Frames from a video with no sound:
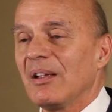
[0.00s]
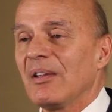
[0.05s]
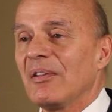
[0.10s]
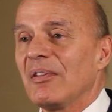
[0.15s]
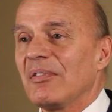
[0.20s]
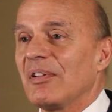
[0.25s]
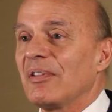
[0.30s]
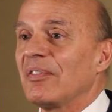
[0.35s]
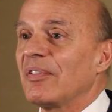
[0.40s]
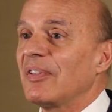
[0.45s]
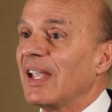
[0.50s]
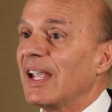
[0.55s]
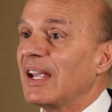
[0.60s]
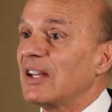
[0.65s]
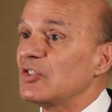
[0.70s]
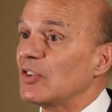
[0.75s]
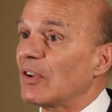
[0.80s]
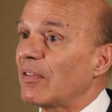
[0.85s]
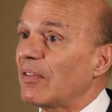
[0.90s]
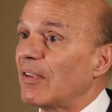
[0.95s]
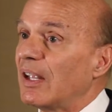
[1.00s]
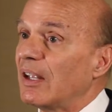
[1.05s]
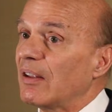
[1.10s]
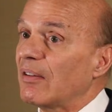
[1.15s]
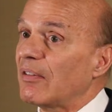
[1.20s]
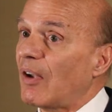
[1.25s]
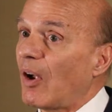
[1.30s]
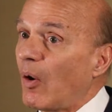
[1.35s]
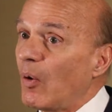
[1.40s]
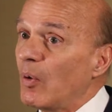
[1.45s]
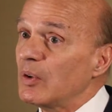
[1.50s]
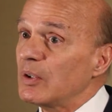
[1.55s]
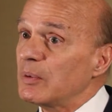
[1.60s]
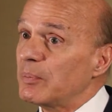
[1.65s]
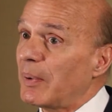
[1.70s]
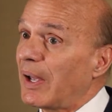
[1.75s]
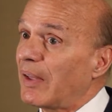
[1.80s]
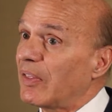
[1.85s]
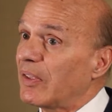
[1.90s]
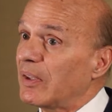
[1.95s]
Since the HSA is owned
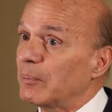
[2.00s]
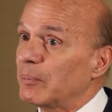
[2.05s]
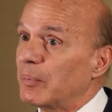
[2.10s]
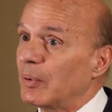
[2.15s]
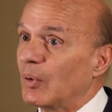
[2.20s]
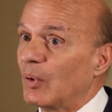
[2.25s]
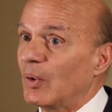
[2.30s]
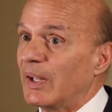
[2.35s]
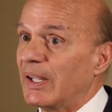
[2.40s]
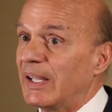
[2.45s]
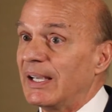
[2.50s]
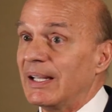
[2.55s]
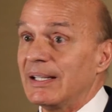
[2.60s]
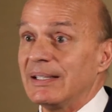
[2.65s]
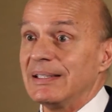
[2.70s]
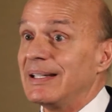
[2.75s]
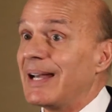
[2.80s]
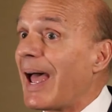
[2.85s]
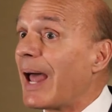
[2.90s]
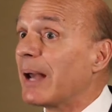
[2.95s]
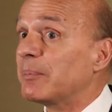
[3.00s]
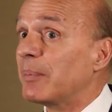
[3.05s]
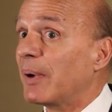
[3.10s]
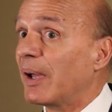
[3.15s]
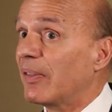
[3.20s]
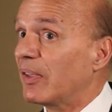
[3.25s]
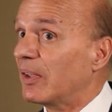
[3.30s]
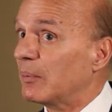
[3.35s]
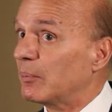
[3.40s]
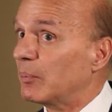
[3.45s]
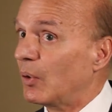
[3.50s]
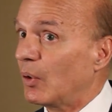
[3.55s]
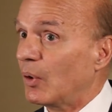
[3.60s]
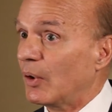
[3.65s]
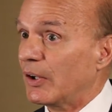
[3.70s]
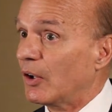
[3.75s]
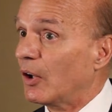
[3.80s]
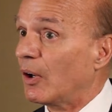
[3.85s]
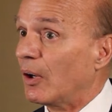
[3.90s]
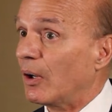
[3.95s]
by the employee and not by the
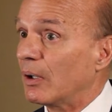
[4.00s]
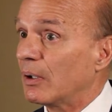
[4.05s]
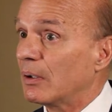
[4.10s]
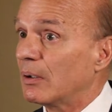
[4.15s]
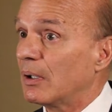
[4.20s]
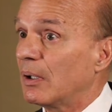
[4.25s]
employer,